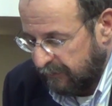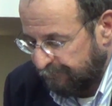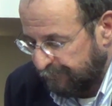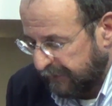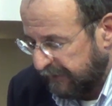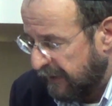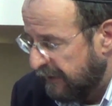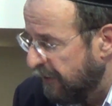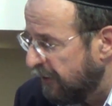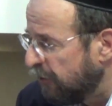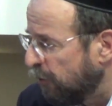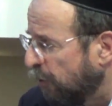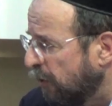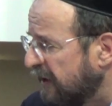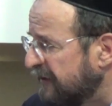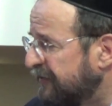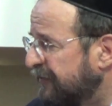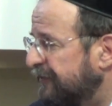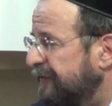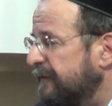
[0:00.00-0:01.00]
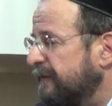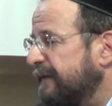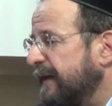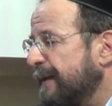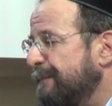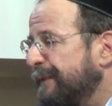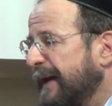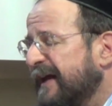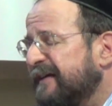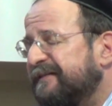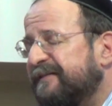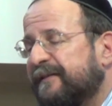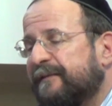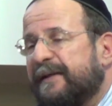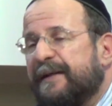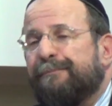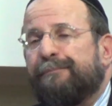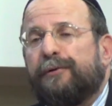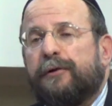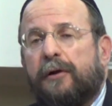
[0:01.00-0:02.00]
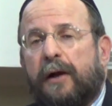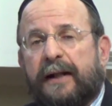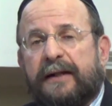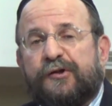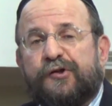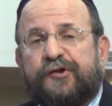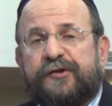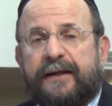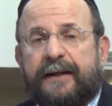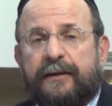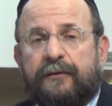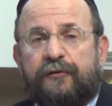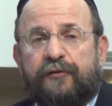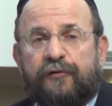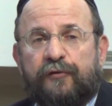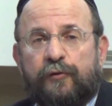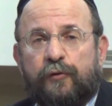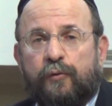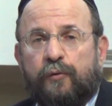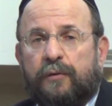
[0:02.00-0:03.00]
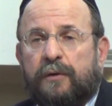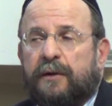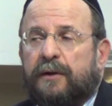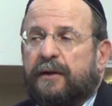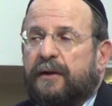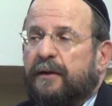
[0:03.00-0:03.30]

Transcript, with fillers: But in the north, they basically plunged into